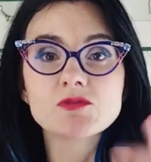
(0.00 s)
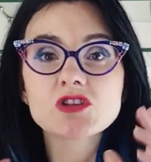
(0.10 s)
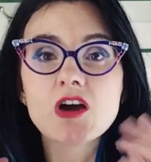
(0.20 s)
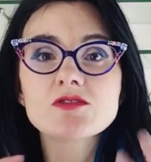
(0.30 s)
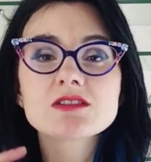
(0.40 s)

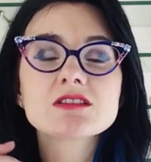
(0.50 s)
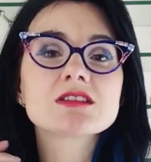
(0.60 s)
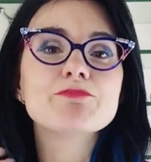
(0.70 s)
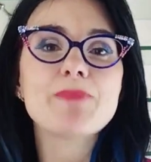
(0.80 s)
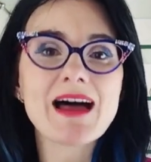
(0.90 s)
chosen
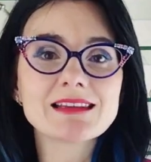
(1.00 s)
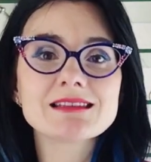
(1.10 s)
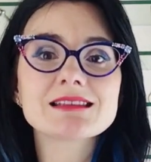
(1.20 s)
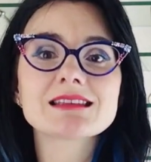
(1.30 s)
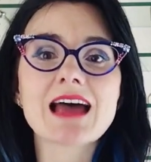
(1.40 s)
to
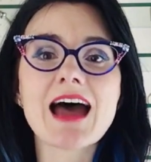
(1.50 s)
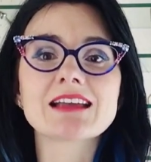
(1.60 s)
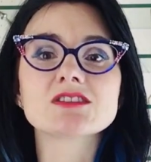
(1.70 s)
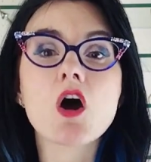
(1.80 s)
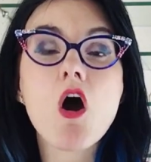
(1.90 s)
balance
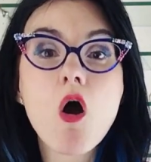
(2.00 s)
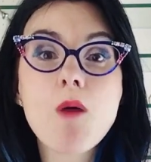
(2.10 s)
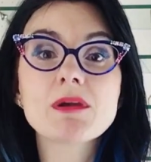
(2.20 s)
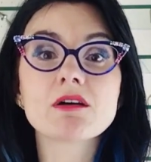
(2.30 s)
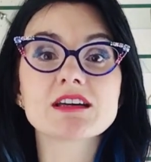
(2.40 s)
and
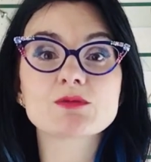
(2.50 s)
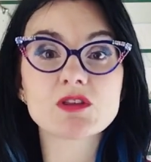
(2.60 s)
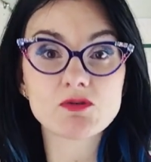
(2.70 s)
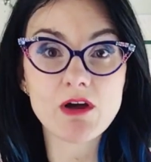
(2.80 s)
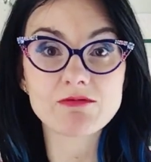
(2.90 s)
harmonise with
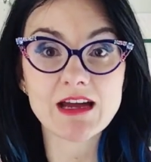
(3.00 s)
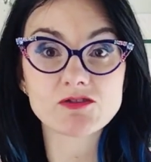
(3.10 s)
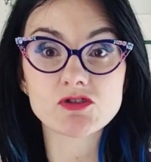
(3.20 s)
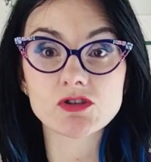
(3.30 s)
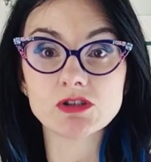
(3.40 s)
your own
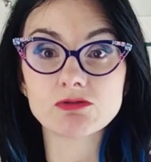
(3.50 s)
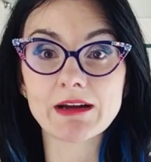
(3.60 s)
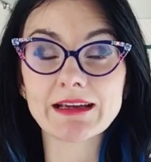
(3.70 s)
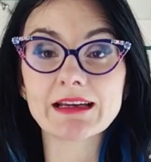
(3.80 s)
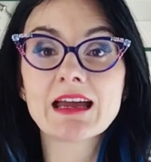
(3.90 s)
natural
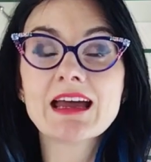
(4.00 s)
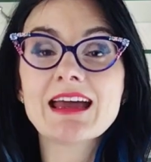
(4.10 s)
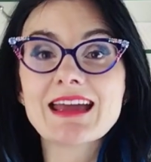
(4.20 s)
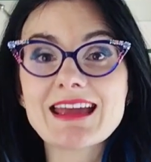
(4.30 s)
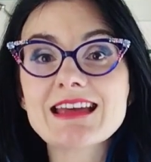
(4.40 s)
colouring,
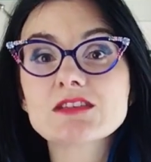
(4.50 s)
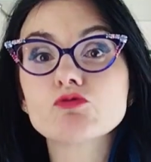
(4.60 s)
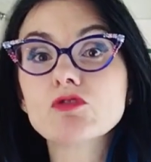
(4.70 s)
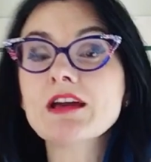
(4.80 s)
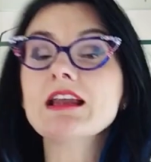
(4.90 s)
is
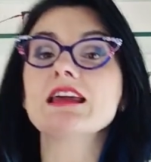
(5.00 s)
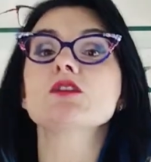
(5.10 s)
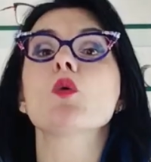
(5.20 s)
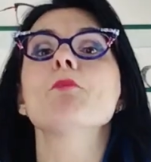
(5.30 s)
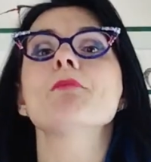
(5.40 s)
really
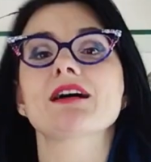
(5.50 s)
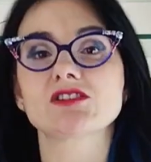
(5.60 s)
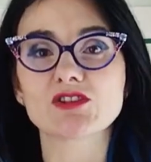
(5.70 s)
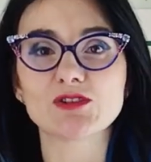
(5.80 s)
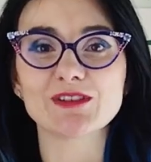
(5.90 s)
your
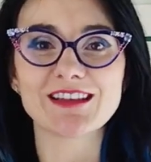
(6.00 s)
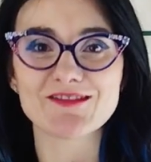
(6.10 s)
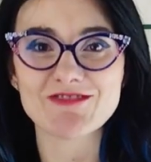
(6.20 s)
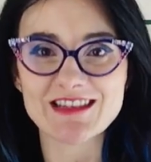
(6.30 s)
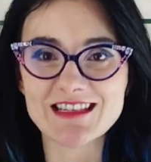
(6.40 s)
magical
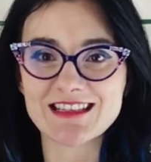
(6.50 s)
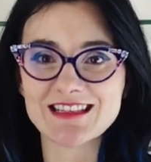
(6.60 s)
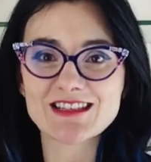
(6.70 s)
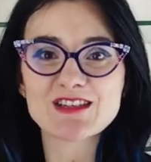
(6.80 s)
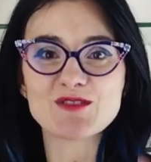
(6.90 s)

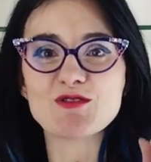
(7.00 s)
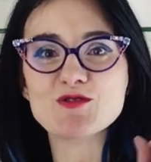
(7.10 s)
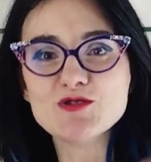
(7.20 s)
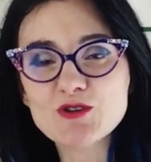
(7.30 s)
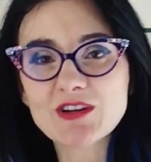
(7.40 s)
ingredient
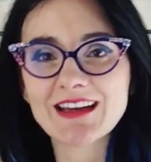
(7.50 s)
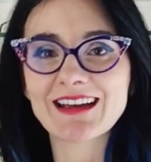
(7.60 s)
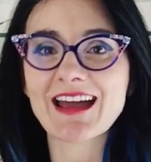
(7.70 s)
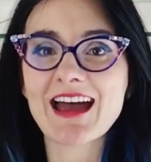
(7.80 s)
to looking